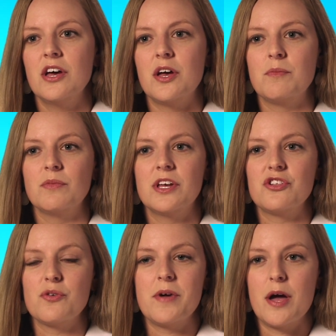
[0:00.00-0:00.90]
um,
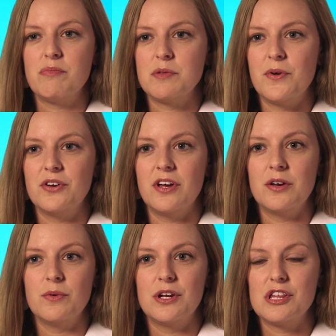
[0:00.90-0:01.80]
get your pap smear
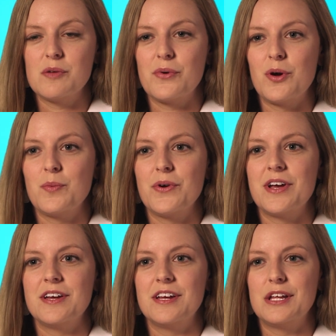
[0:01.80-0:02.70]
done when it's
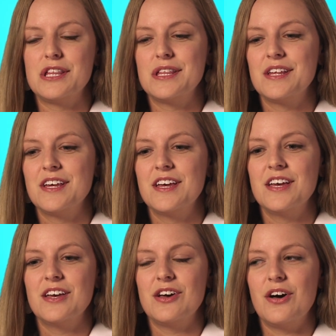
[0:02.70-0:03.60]
appropriate, it's
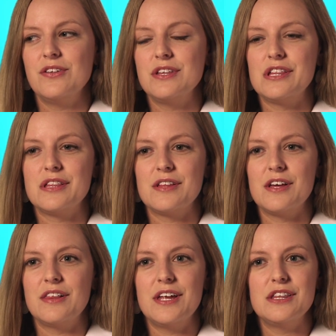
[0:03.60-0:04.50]
all these,
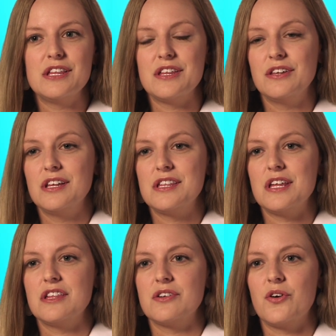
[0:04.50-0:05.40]
a lot of these
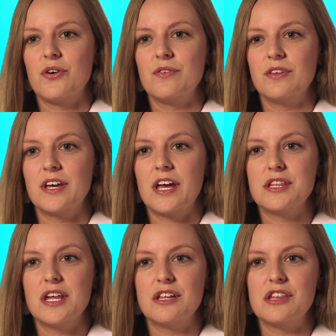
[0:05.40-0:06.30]
illnesses are, like I
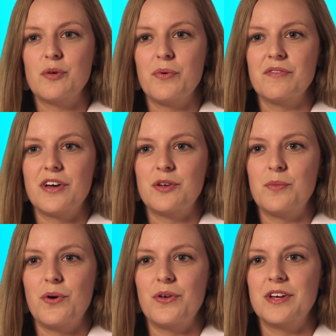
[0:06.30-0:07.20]
said, so
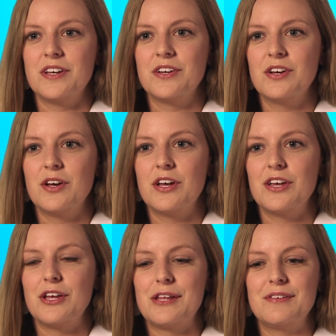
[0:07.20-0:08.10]
preventable and
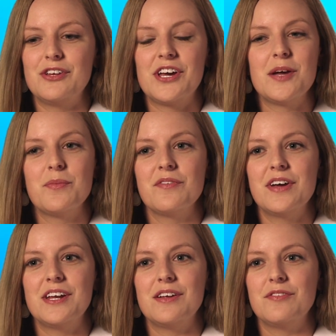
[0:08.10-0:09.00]
it, you can't
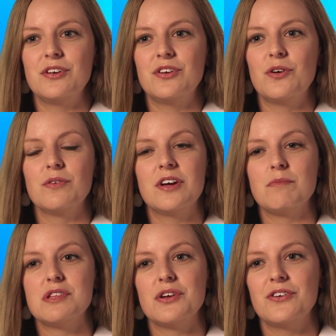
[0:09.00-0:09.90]
prevent it if you don't
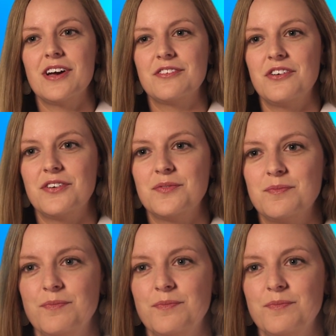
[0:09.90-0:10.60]
come see your doctor.